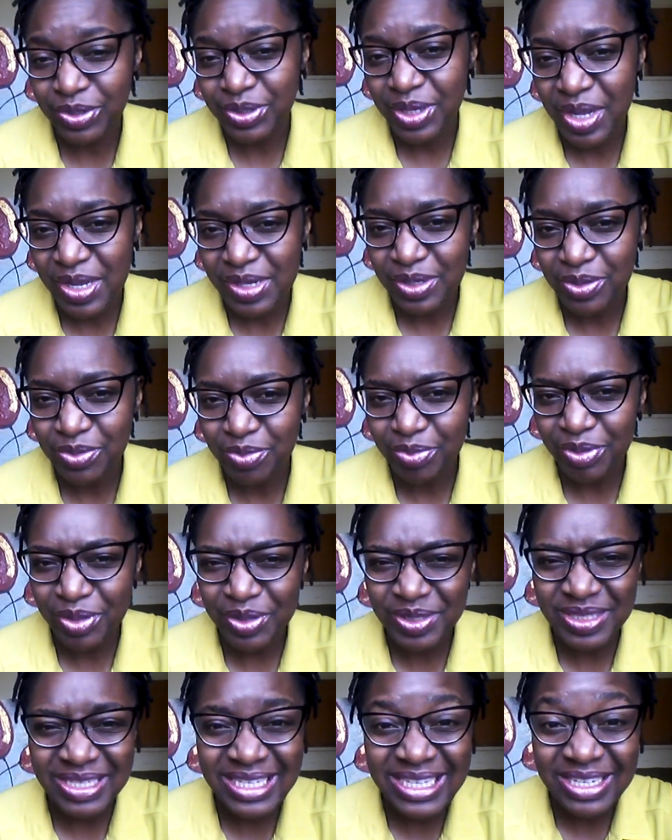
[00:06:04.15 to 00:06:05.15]
you can't do,
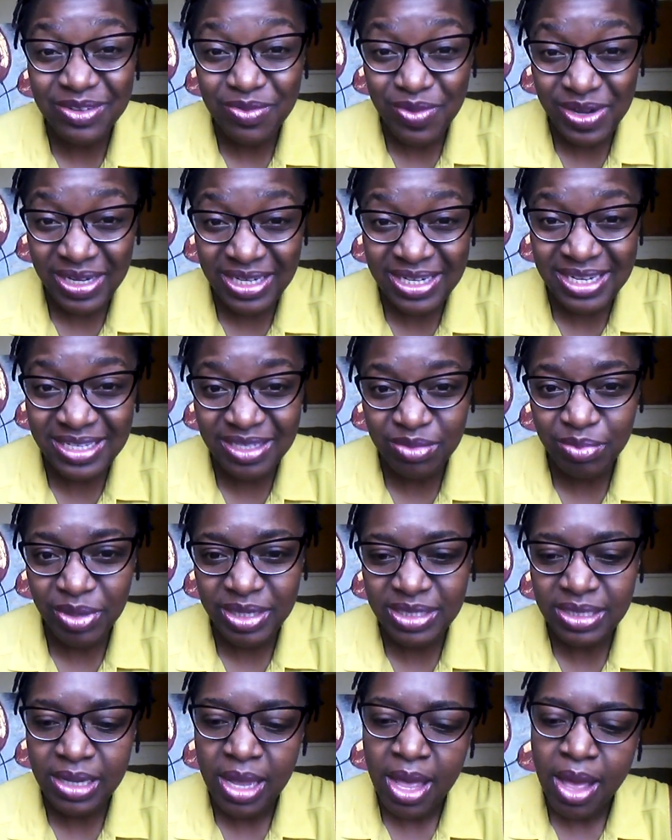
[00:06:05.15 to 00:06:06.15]
because it really doesn't
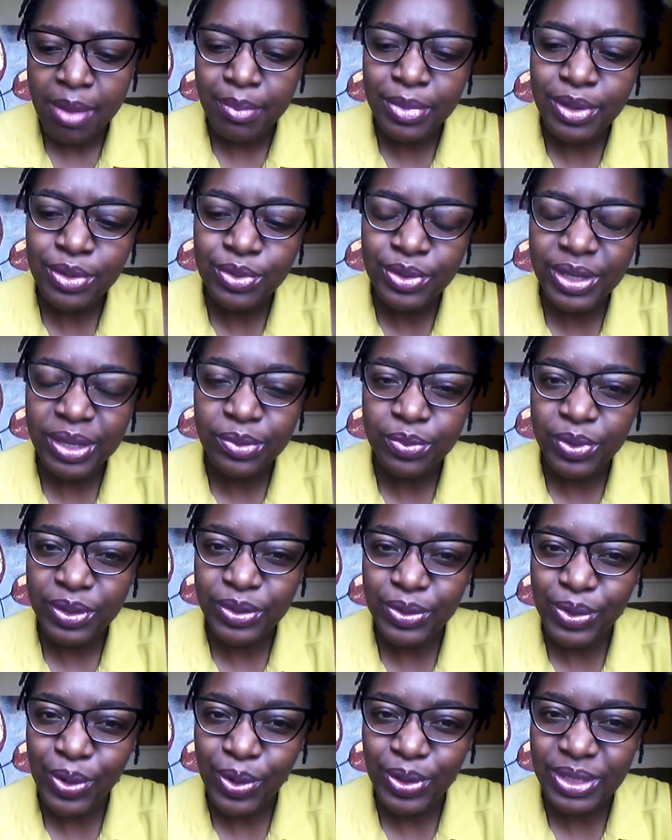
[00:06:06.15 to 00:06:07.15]
matter. But look at
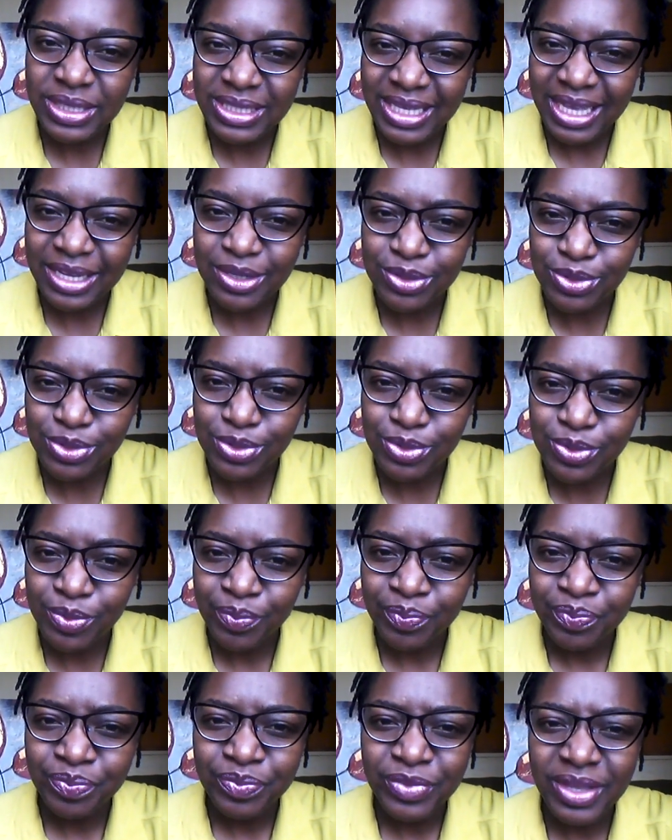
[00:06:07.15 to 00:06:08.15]
what God can do,
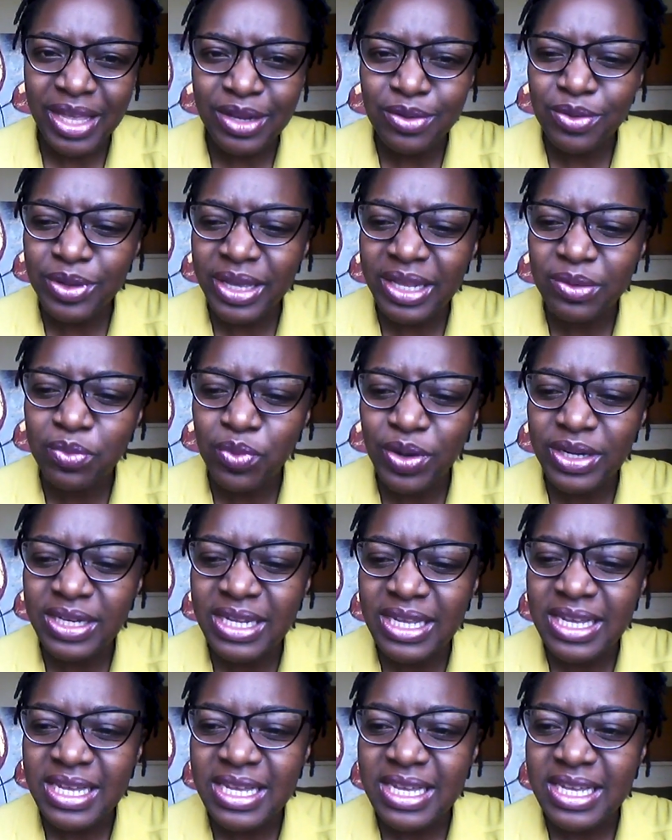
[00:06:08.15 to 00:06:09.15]
and look at what
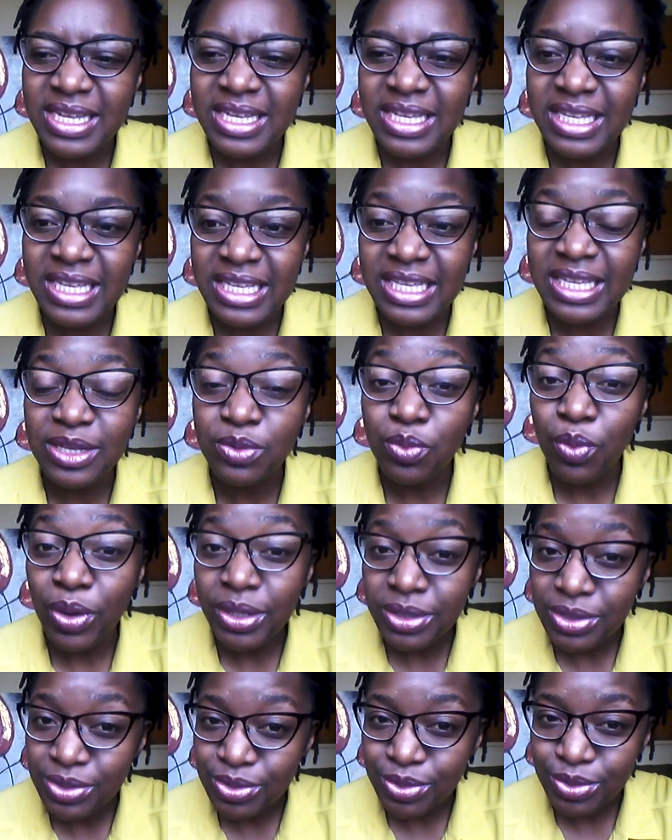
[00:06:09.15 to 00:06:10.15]
he
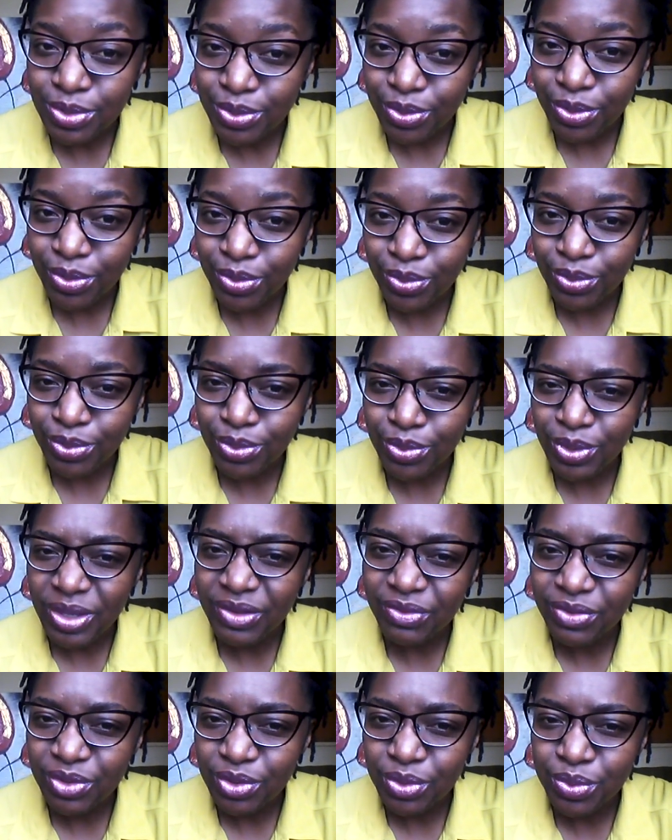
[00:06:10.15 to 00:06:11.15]
wants to do through you
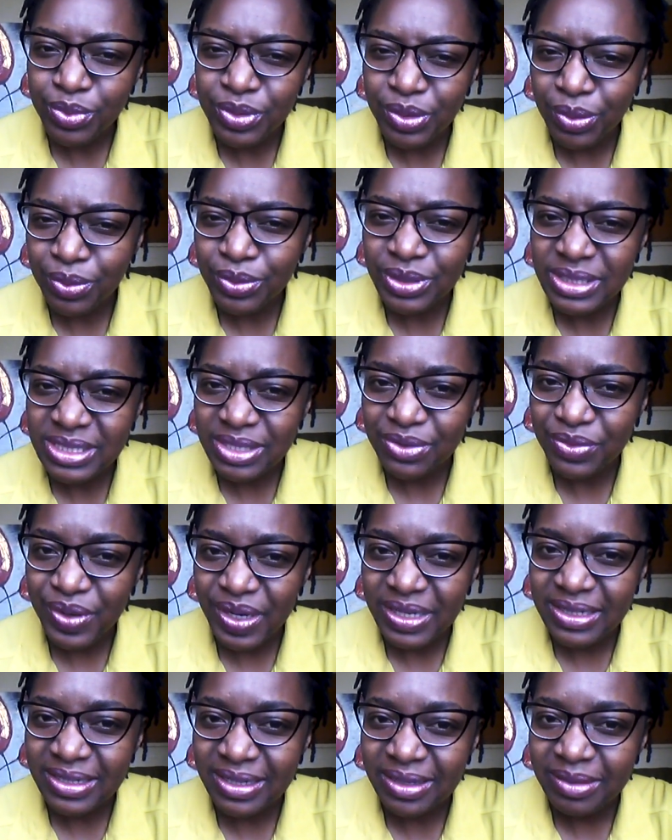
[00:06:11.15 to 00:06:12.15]
if you will only
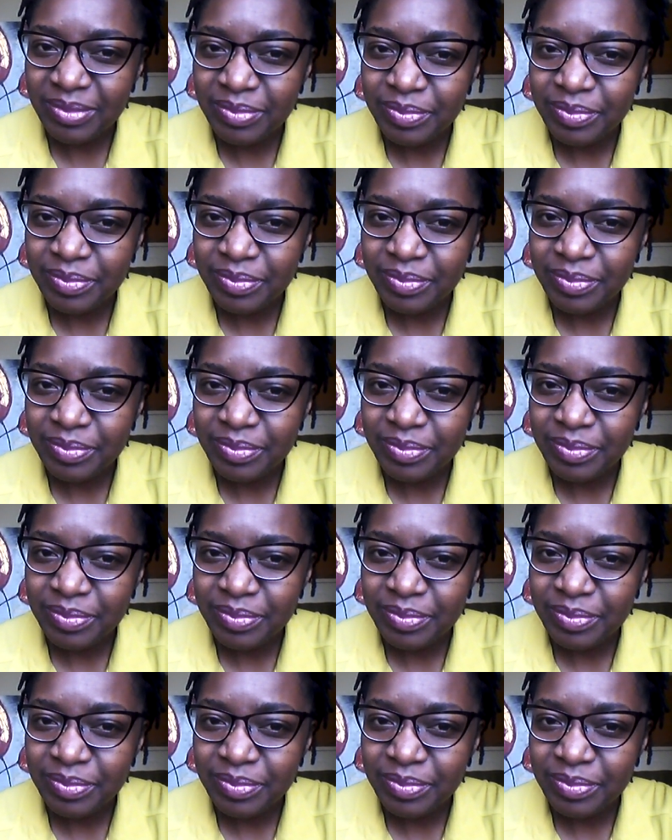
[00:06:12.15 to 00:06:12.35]
surrender.